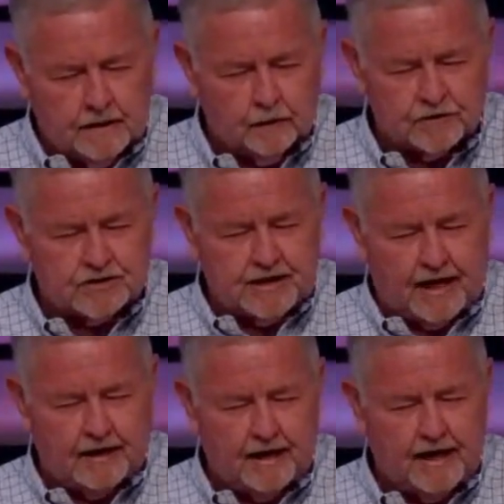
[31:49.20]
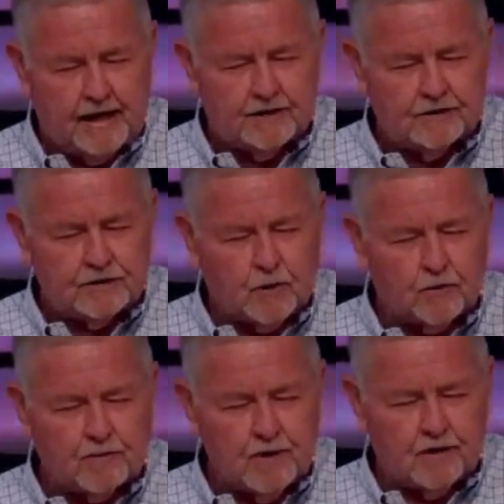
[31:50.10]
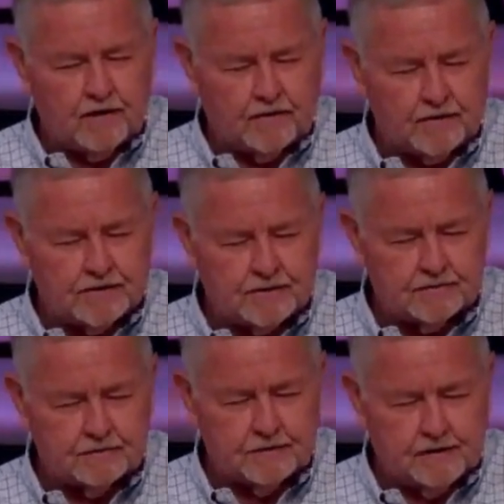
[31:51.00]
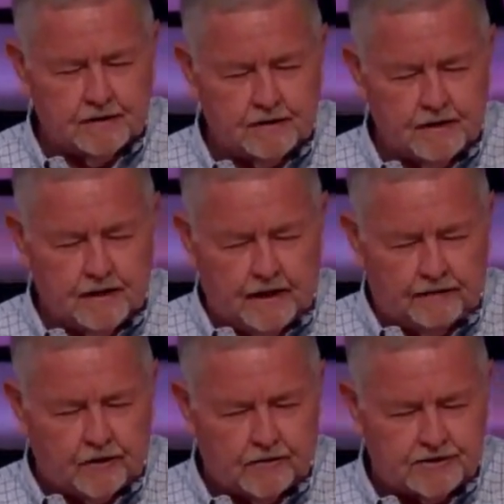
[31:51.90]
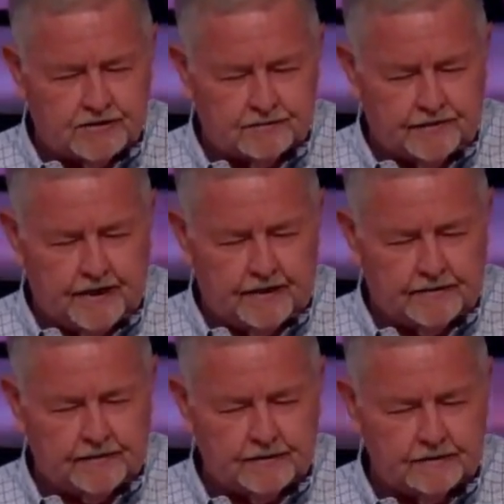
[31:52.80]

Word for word: who will stand head and shoulder above others in their Christian faith.